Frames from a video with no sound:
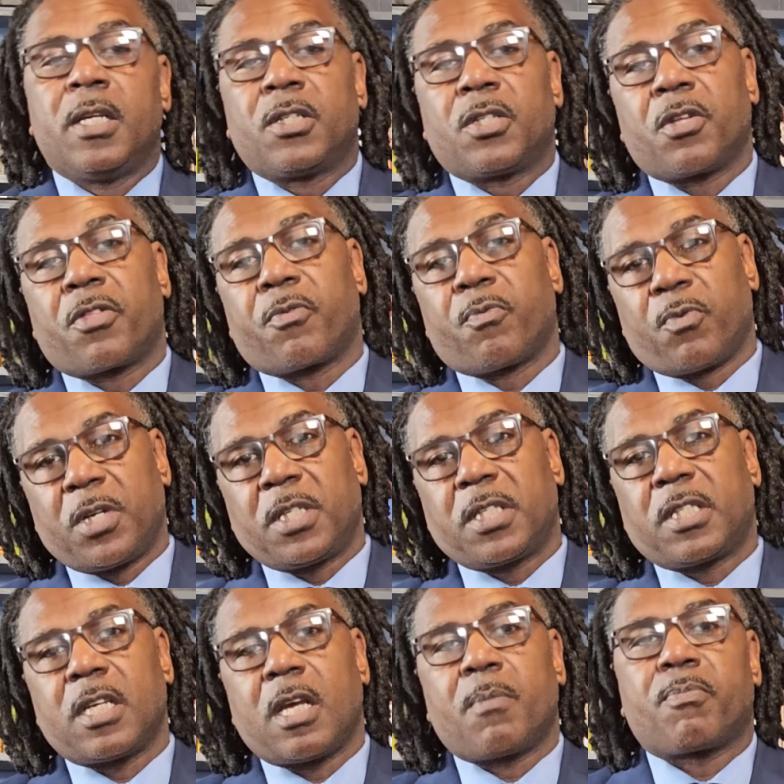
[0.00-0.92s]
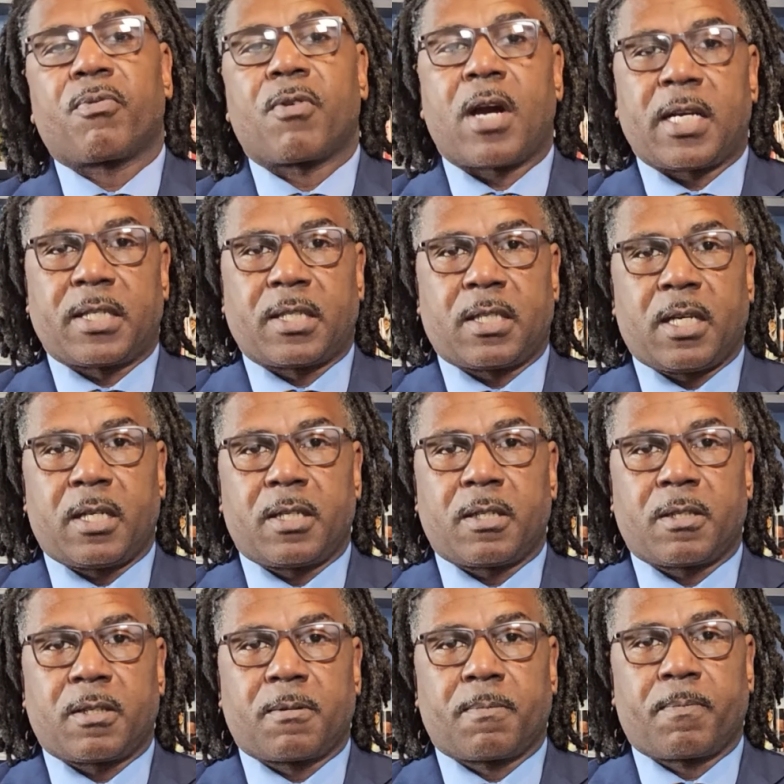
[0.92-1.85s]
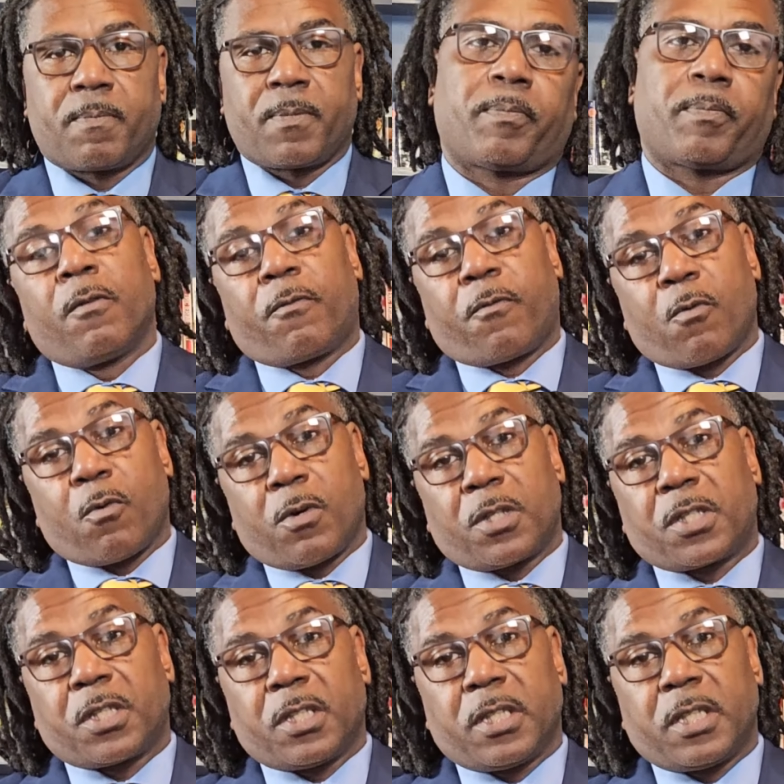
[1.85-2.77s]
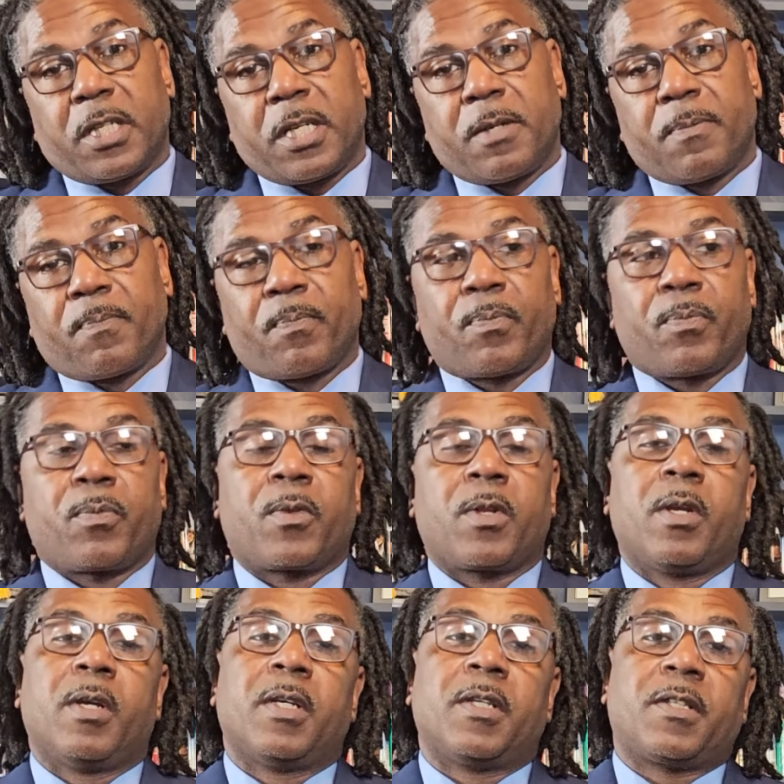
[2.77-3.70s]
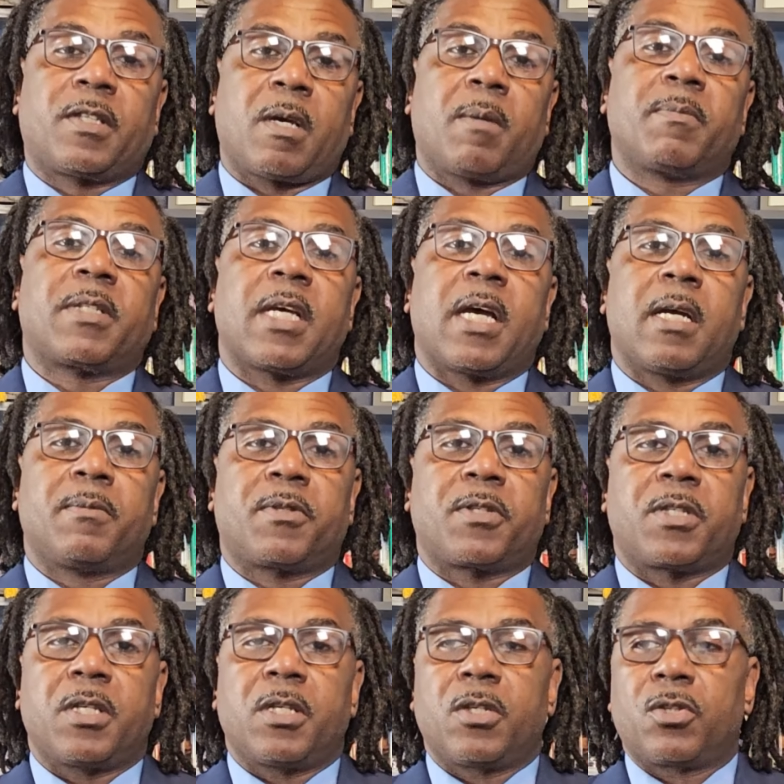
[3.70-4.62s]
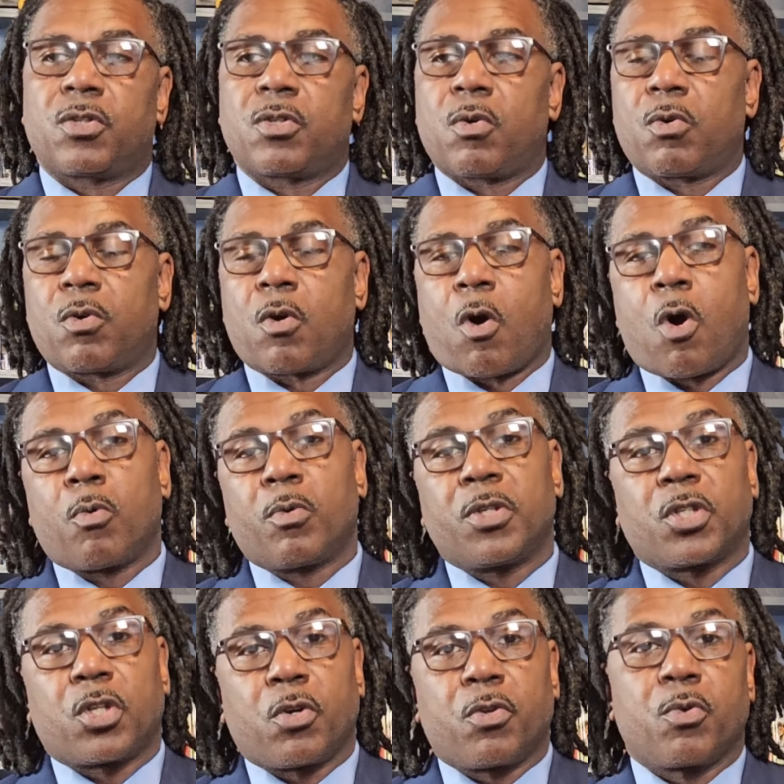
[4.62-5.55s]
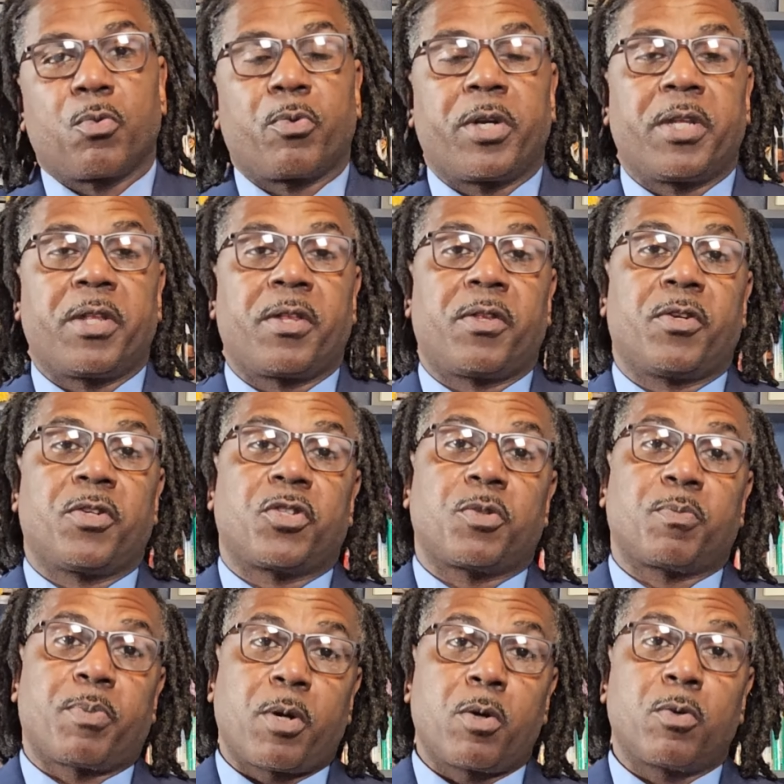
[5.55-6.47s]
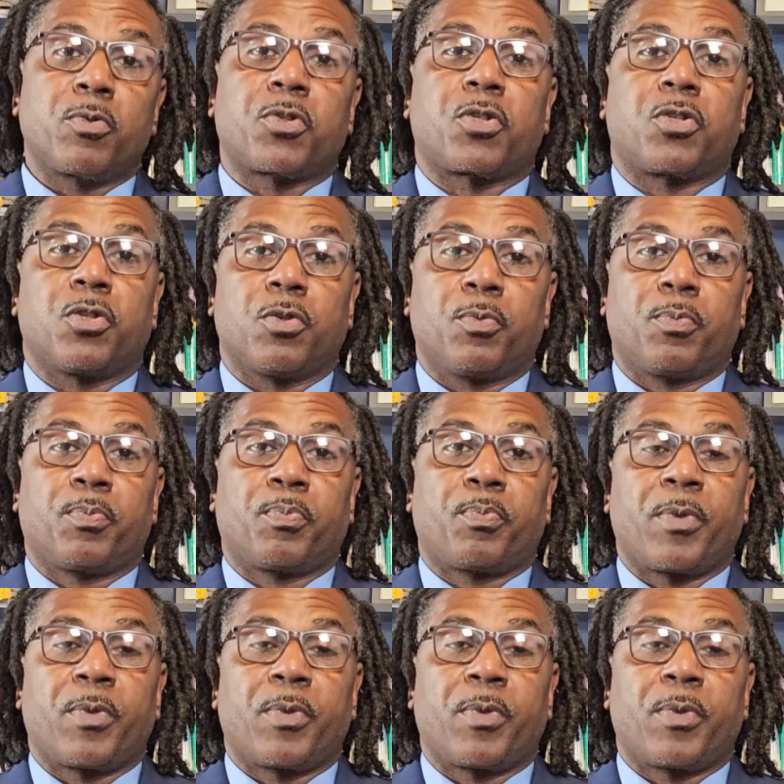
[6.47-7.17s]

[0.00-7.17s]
It's a three-step process. Unfortunately, sometimes things don't always go the way that they're supposed to.